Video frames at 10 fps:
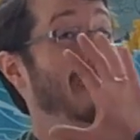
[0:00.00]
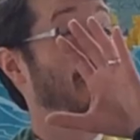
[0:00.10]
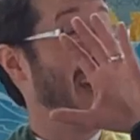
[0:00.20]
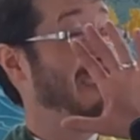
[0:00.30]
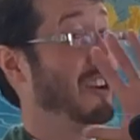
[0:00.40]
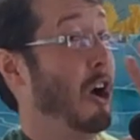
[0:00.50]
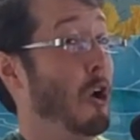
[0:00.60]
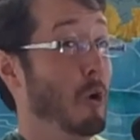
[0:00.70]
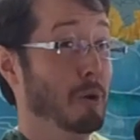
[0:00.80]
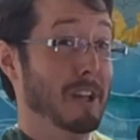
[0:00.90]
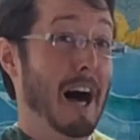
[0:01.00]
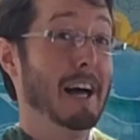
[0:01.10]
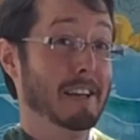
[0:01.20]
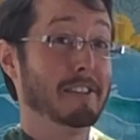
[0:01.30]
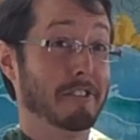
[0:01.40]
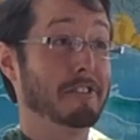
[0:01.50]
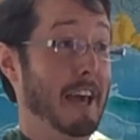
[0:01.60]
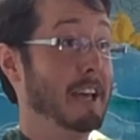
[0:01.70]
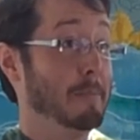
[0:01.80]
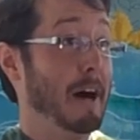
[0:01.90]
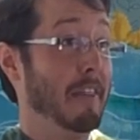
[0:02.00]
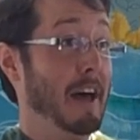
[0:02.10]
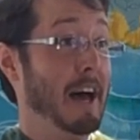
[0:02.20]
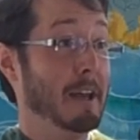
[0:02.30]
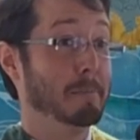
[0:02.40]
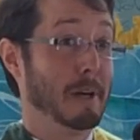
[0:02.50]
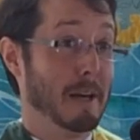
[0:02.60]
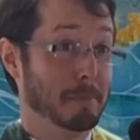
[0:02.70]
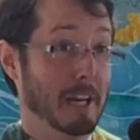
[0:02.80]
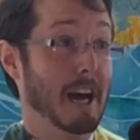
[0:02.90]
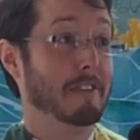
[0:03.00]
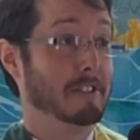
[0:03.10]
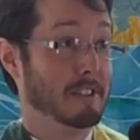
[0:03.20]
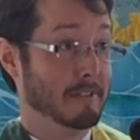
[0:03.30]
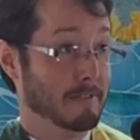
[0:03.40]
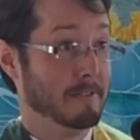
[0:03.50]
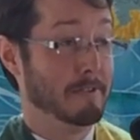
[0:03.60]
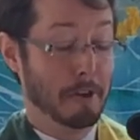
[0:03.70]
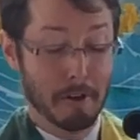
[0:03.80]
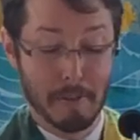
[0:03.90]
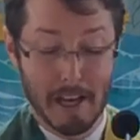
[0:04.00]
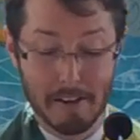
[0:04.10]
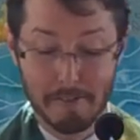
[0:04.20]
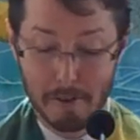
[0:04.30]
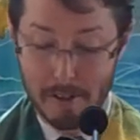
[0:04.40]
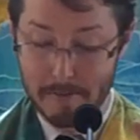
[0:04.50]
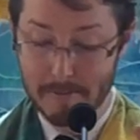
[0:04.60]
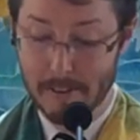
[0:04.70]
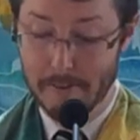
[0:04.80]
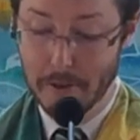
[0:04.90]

There's actually a whole lot to say about that, but I'm going to have to footnote that for a, a